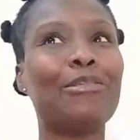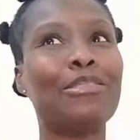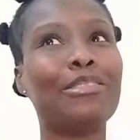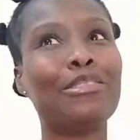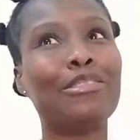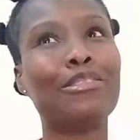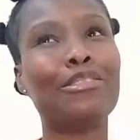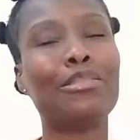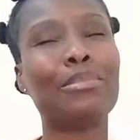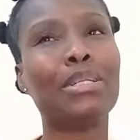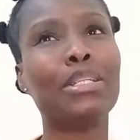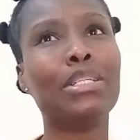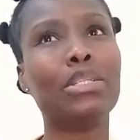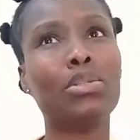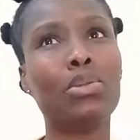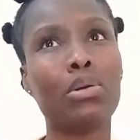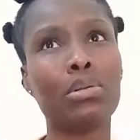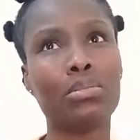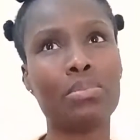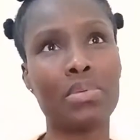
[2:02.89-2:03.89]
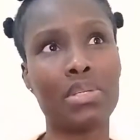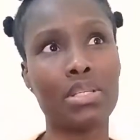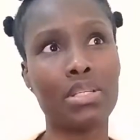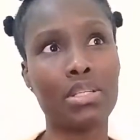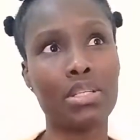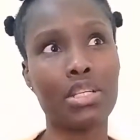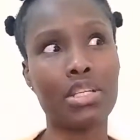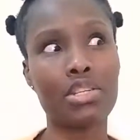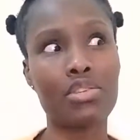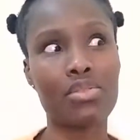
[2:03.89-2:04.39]
would normally not
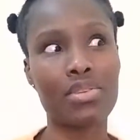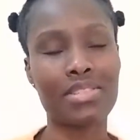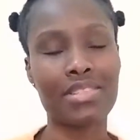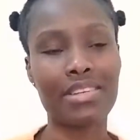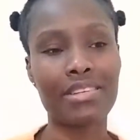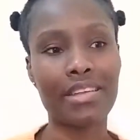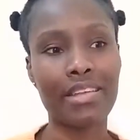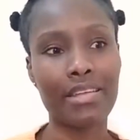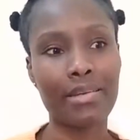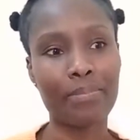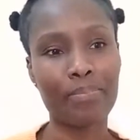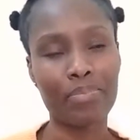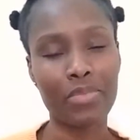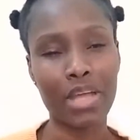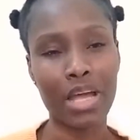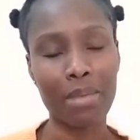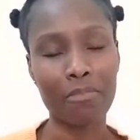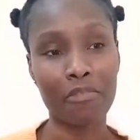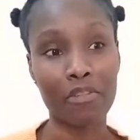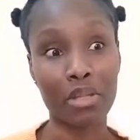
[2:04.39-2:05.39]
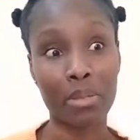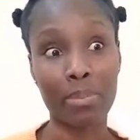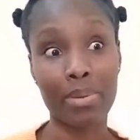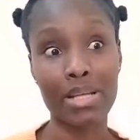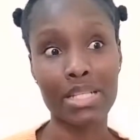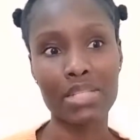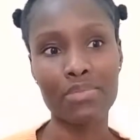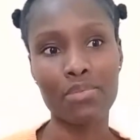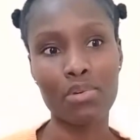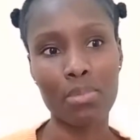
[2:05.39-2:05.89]
be interested in for the
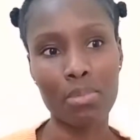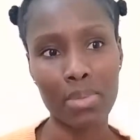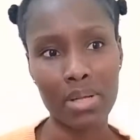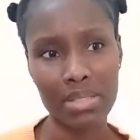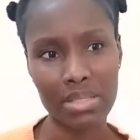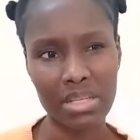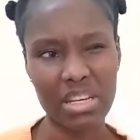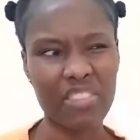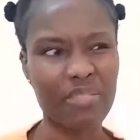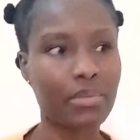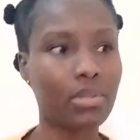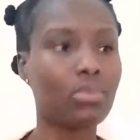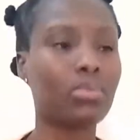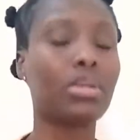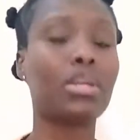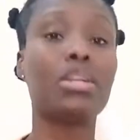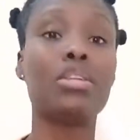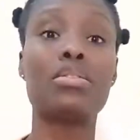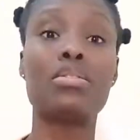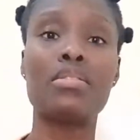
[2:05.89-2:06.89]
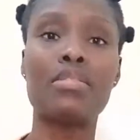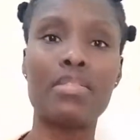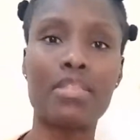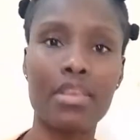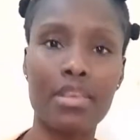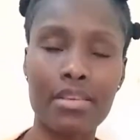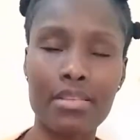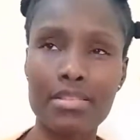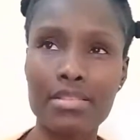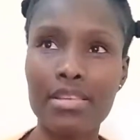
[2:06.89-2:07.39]
past 4 months, and I've been looking into
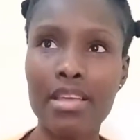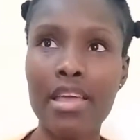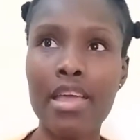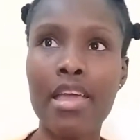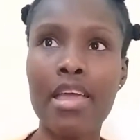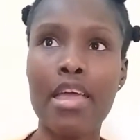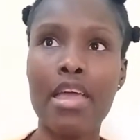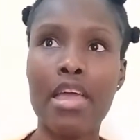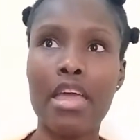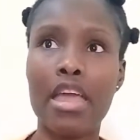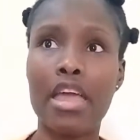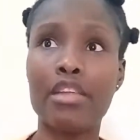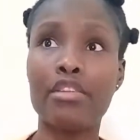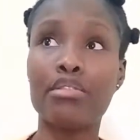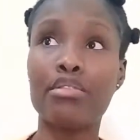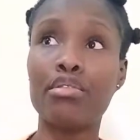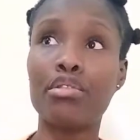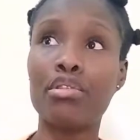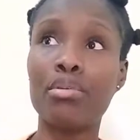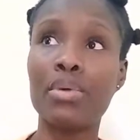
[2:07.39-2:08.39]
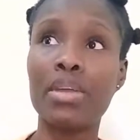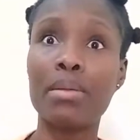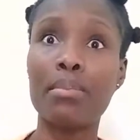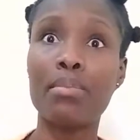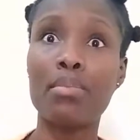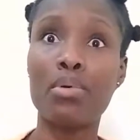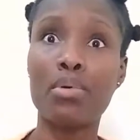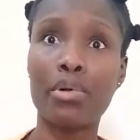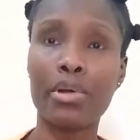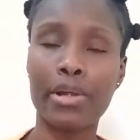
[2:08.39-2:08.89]
things and
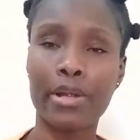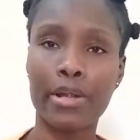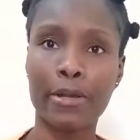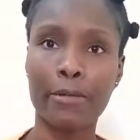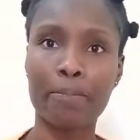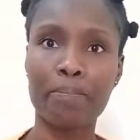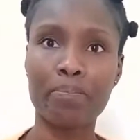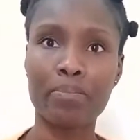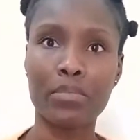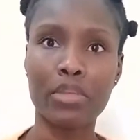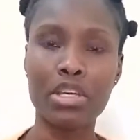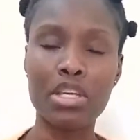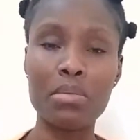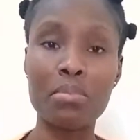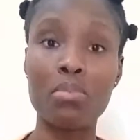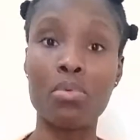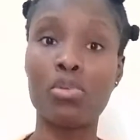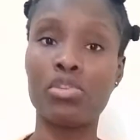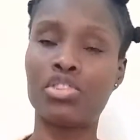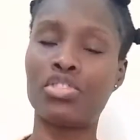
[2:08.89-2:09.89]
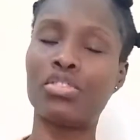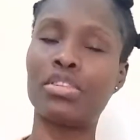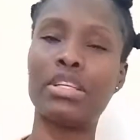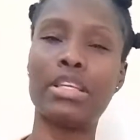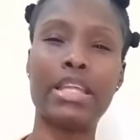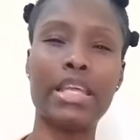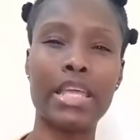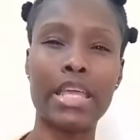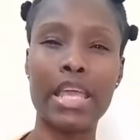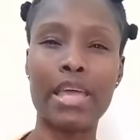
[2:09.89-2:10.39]
growing more
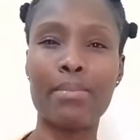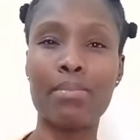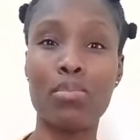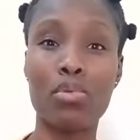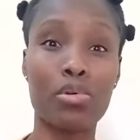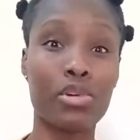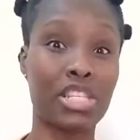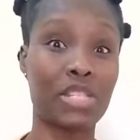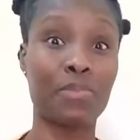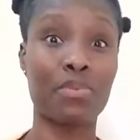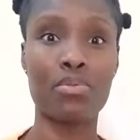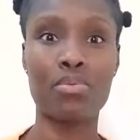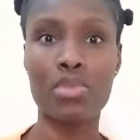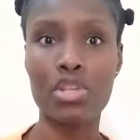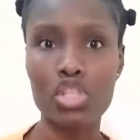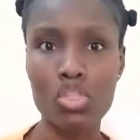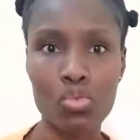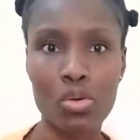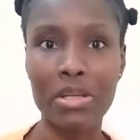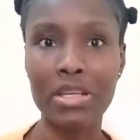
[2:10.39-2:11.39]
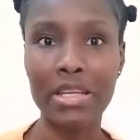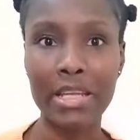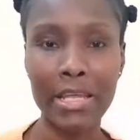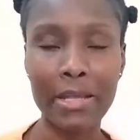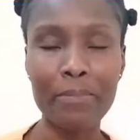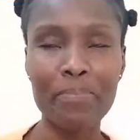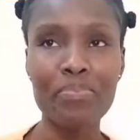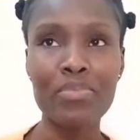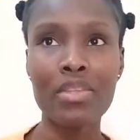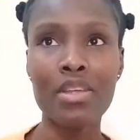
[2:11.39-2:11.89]
emotionally and more
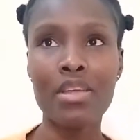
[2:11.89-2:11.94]
spiritually.